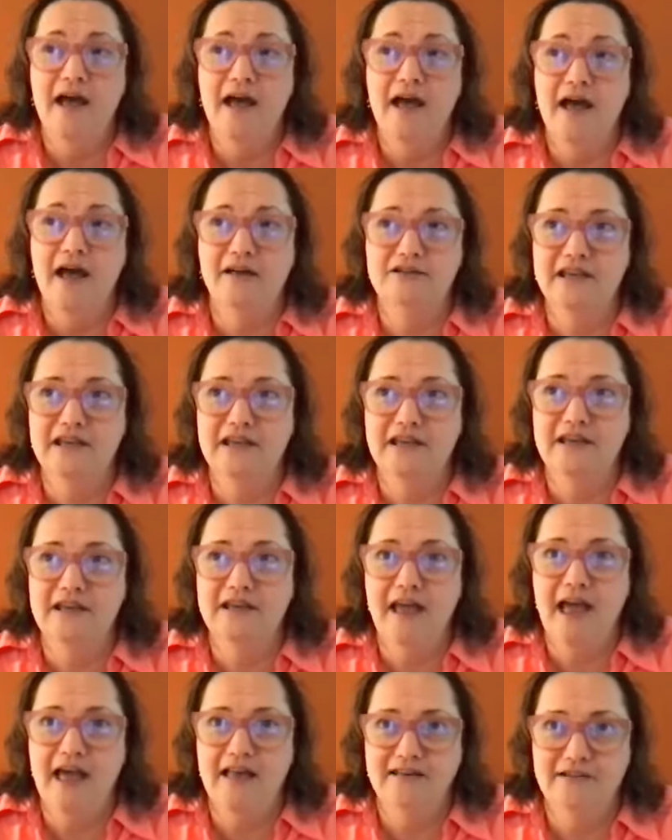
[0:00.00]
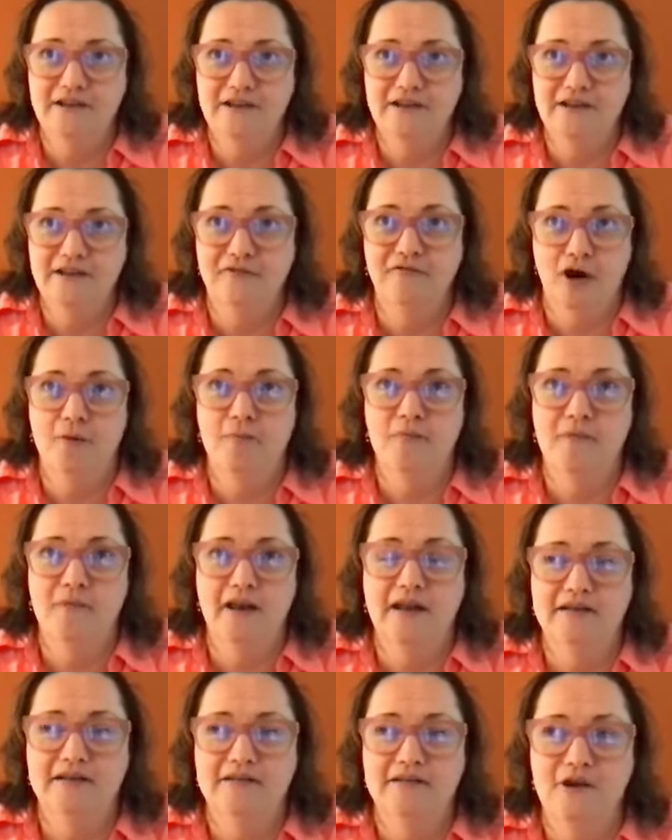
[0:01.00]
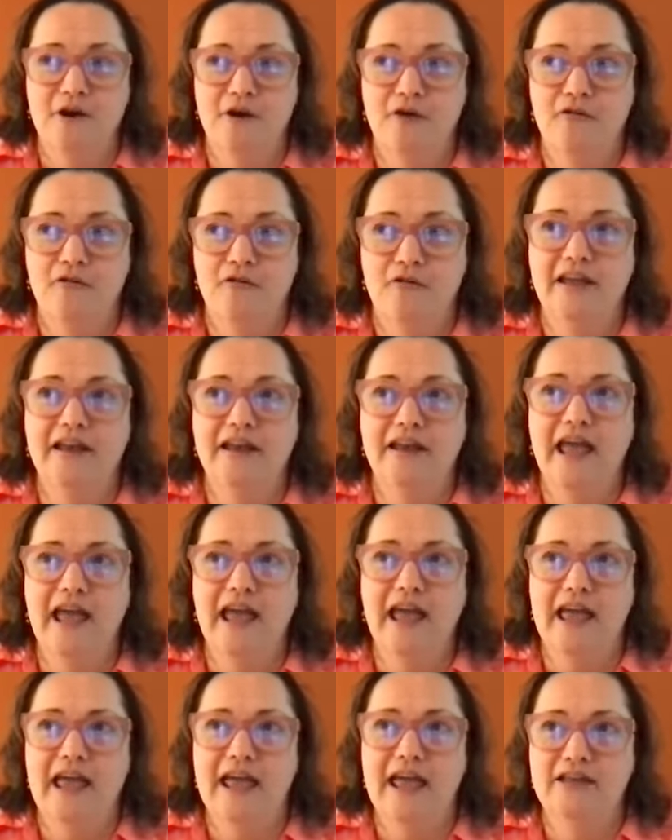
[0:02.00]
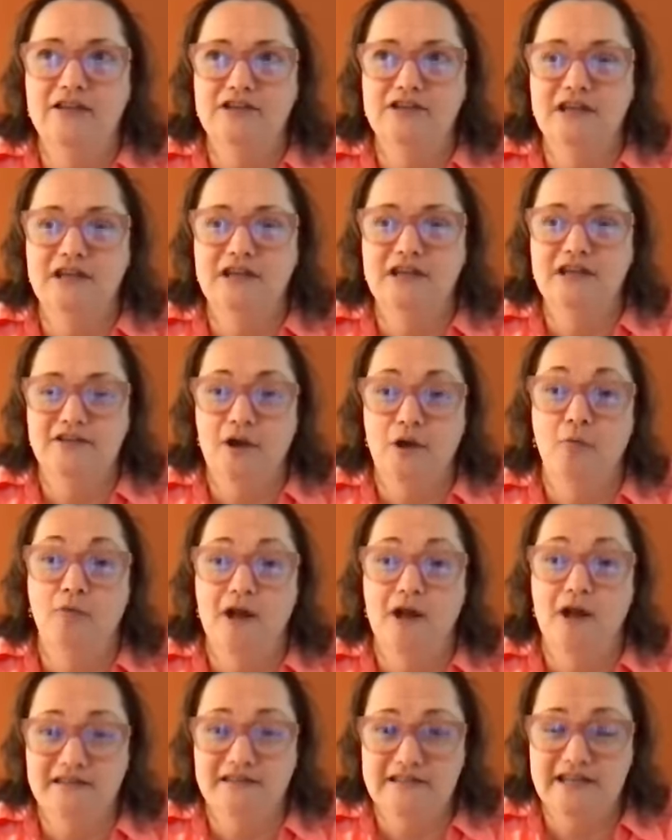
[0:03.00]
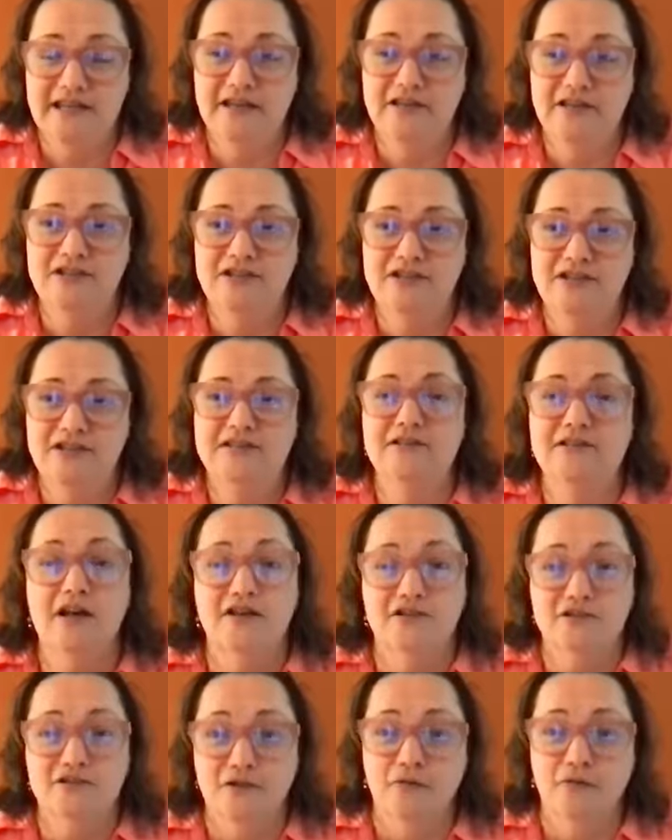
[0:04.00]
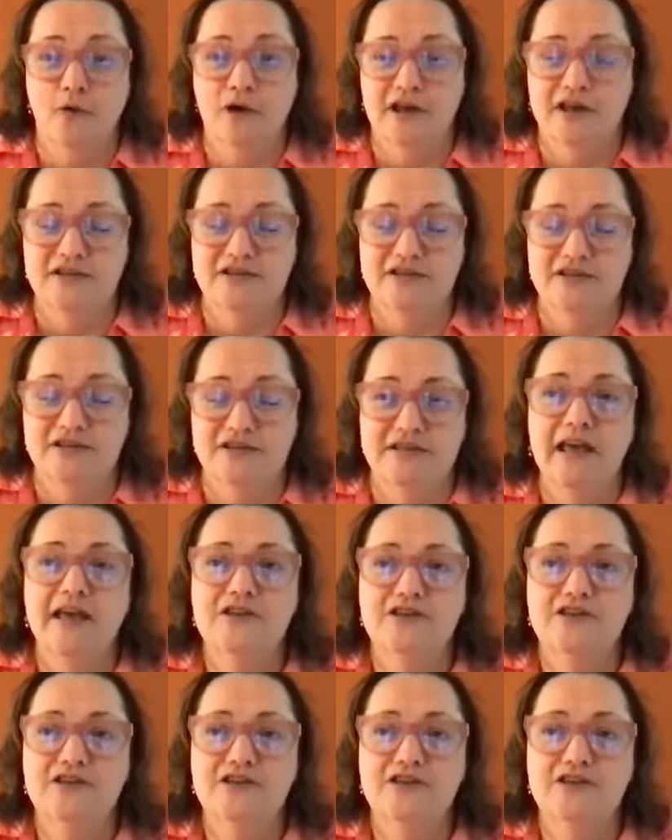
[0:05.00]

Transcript: Uh, she has confirmed that it is COVID and she is home resting. She has lost her voice.